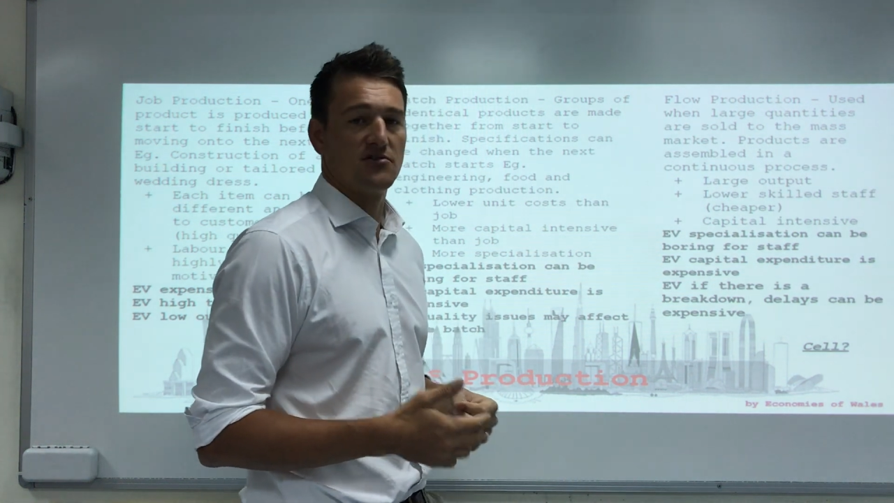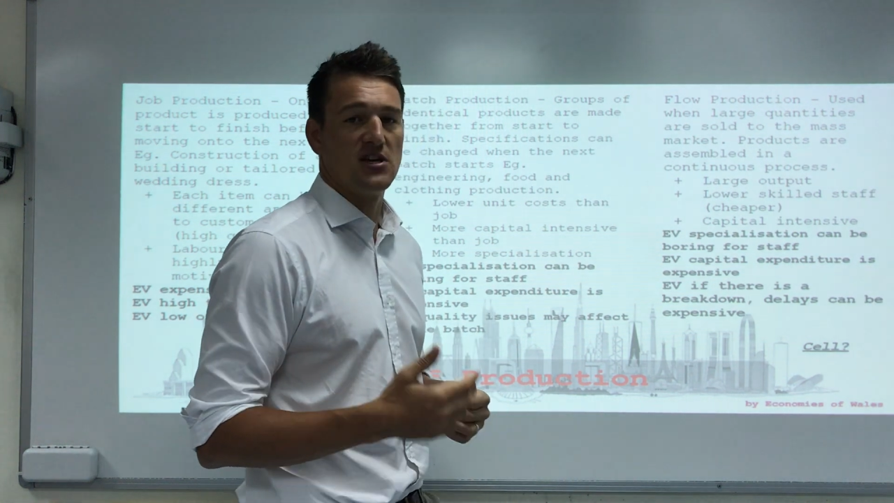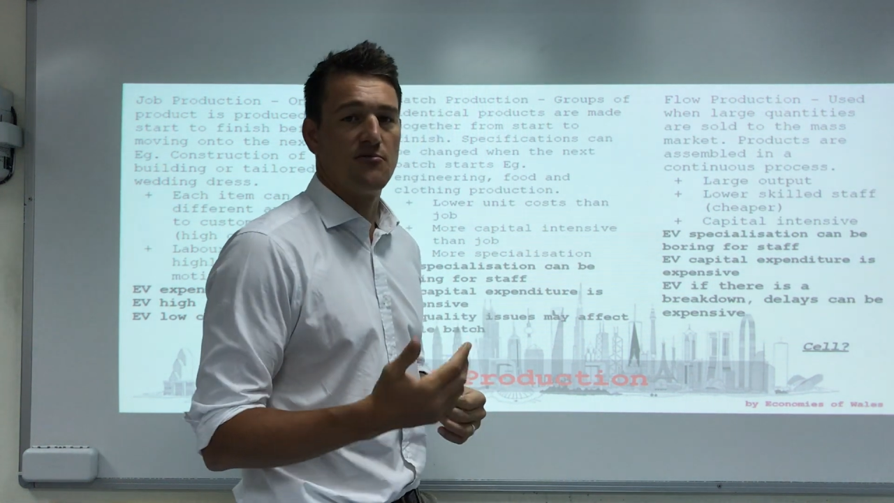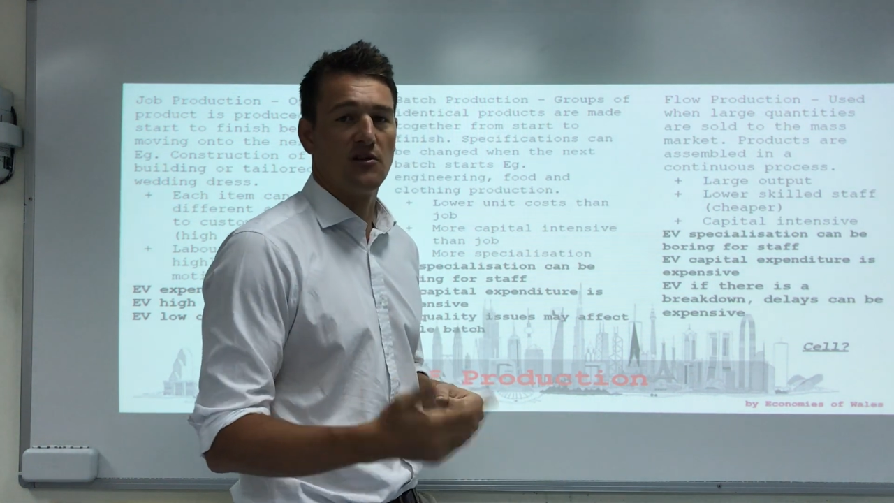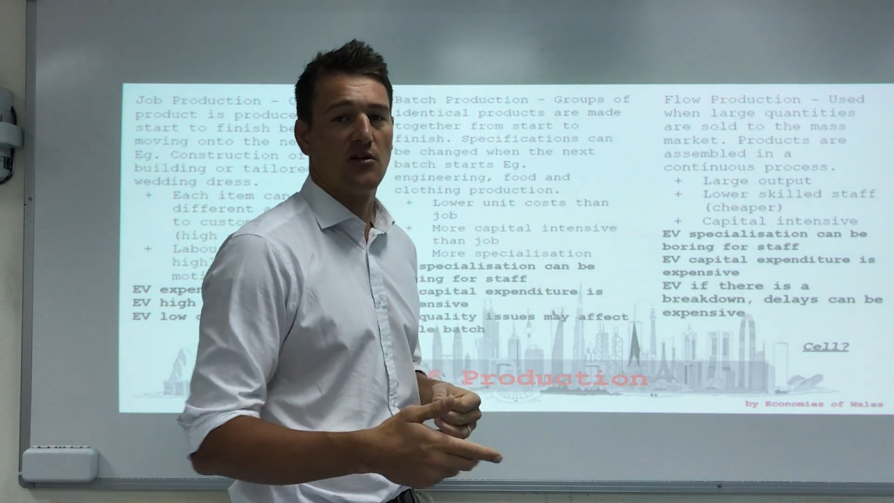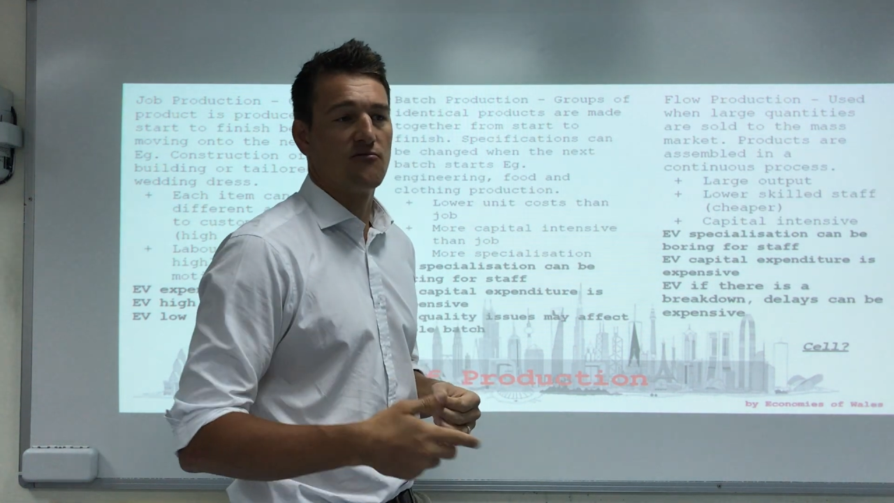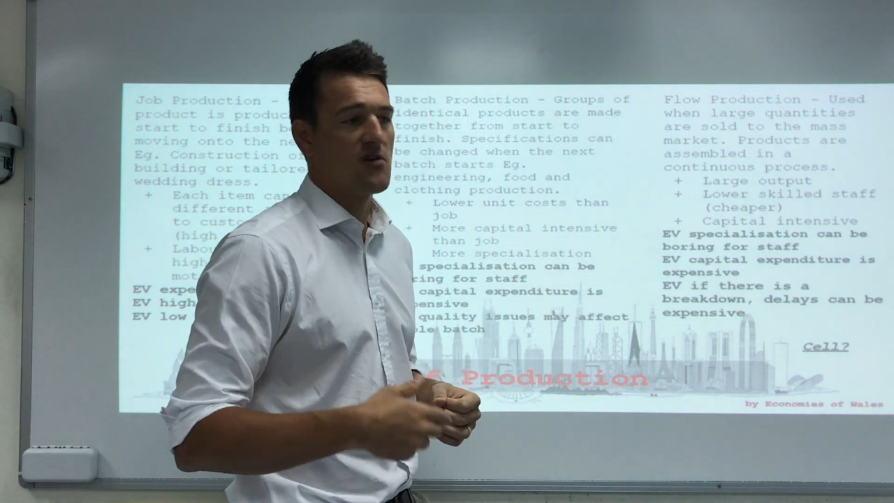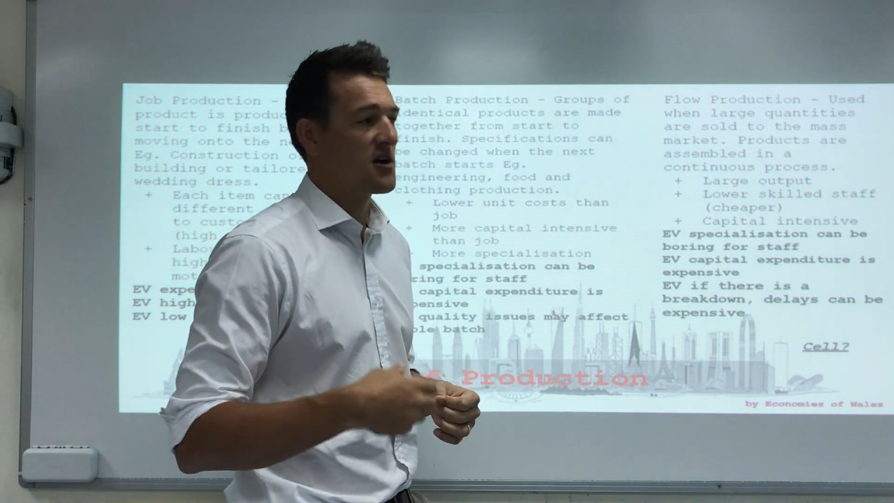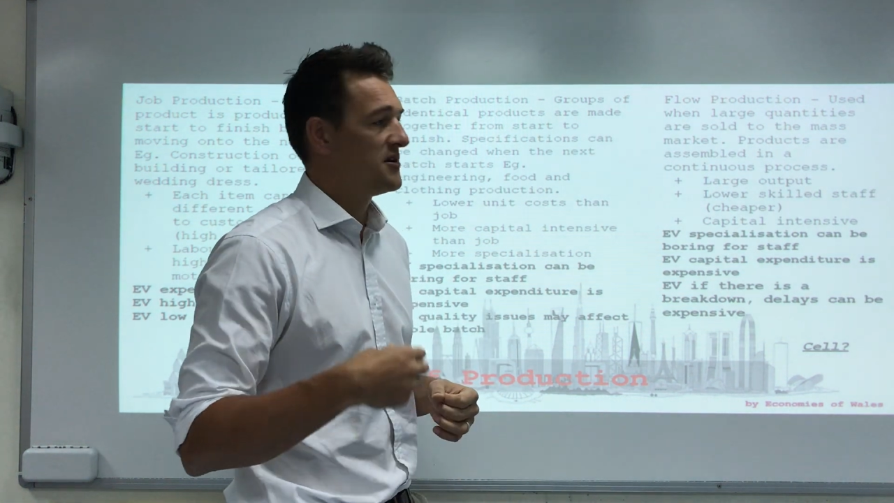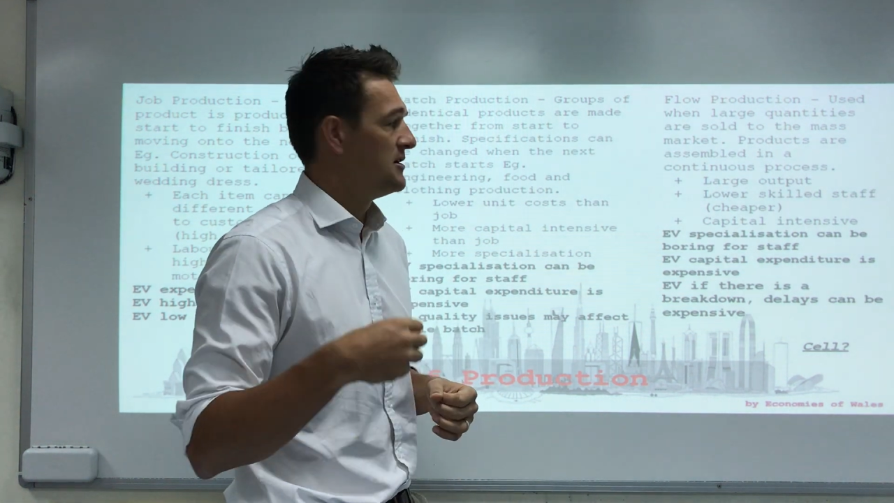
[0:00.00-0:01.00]
Cheaper in the long
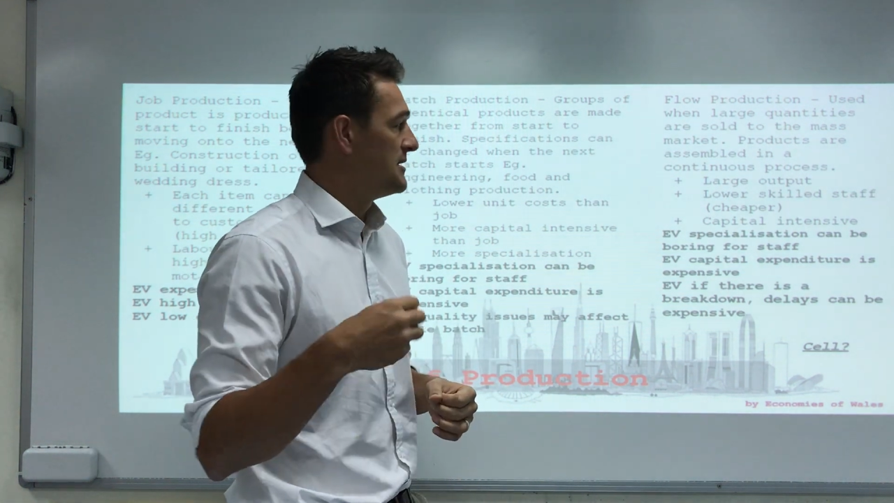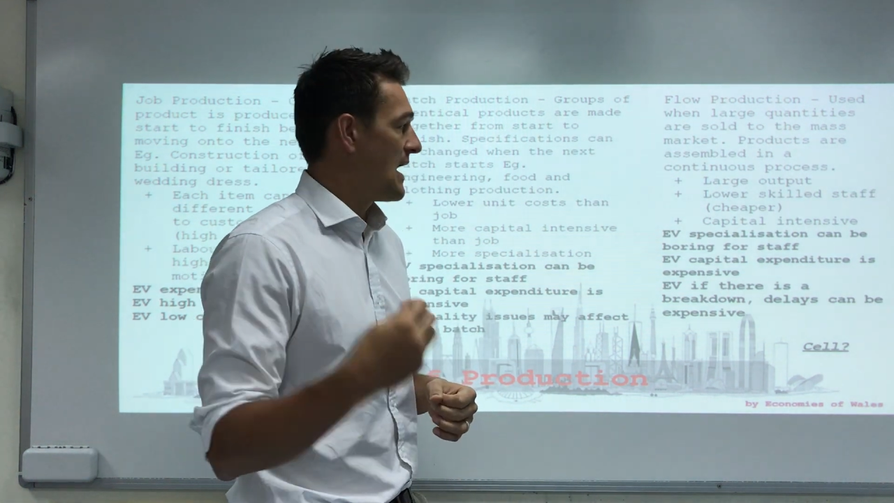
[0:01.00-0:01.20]
run,